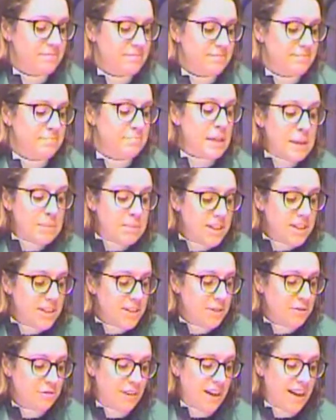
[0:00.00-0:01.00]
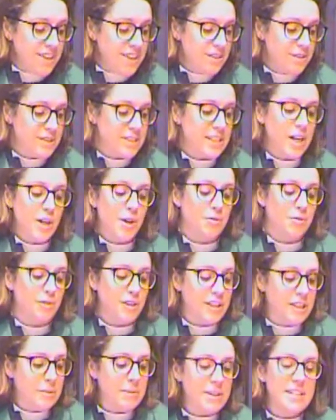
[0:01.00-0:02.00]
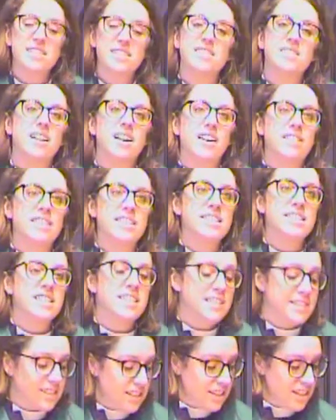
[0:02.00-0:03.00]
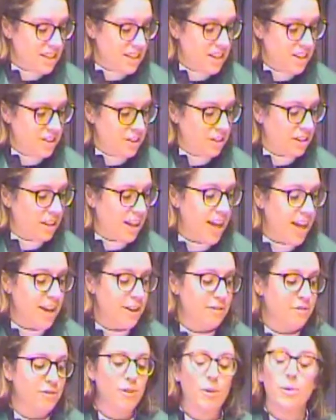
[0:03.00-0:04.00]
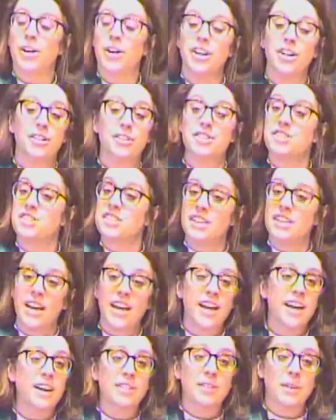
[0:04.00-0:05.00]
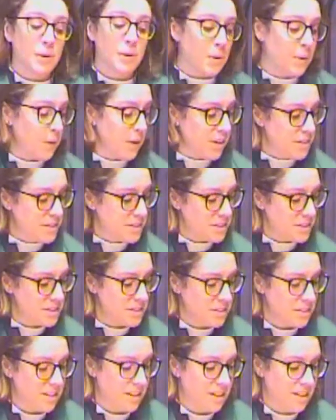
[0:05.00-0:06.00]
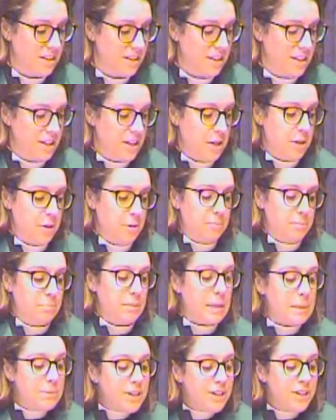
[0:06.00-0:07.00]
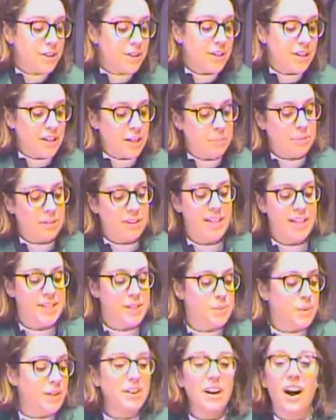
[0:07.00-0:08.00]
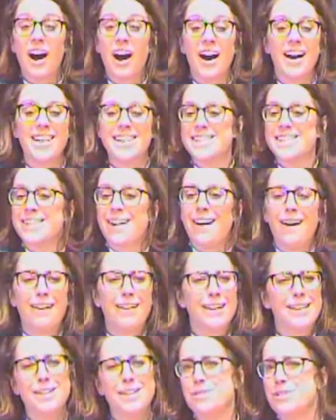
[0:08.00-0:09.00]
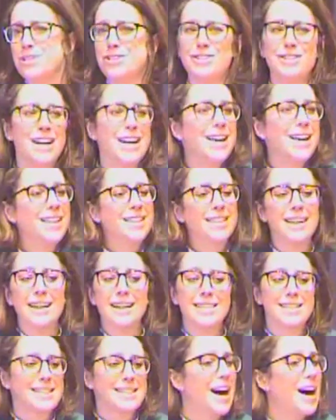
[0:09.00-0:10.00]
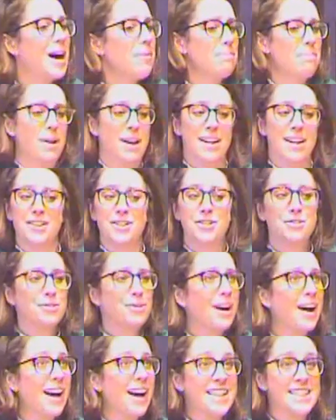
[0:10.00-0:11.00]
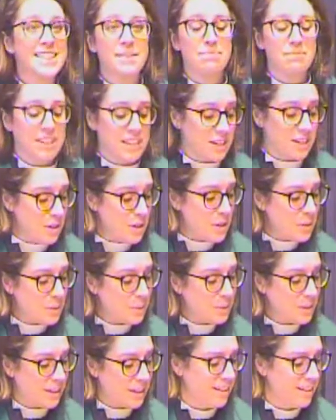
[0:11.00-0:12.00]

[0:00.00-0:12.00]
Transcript: Maybe you find yourself in the midst of a season in your life where you're staying the course. Maybe you're in a place where God is calling you to shake things up and to try something new.